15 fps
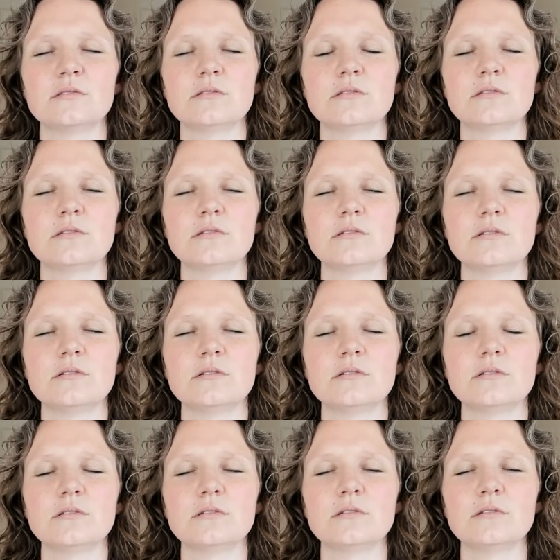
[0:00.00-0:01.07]

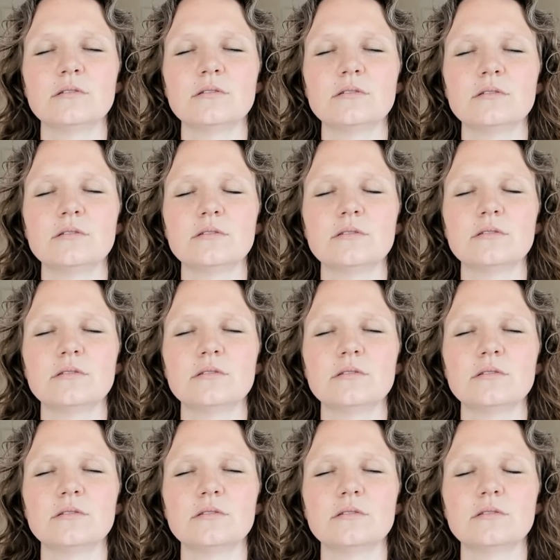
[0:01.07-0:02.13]

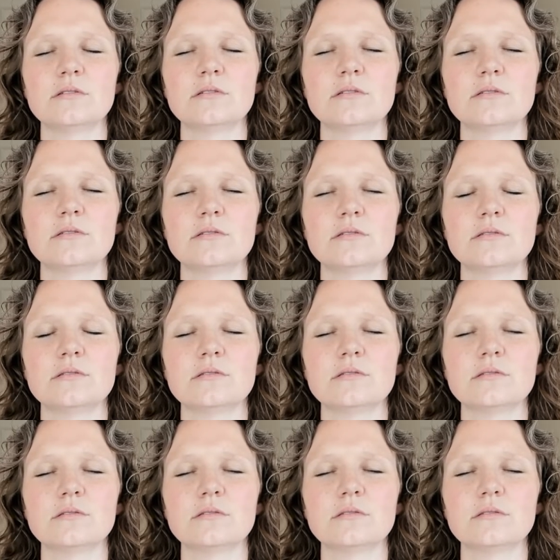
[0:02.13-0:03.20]

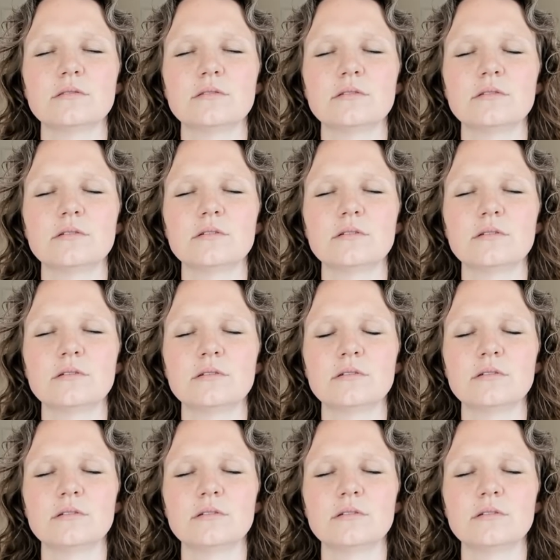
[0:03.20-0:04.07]
(no one is talking)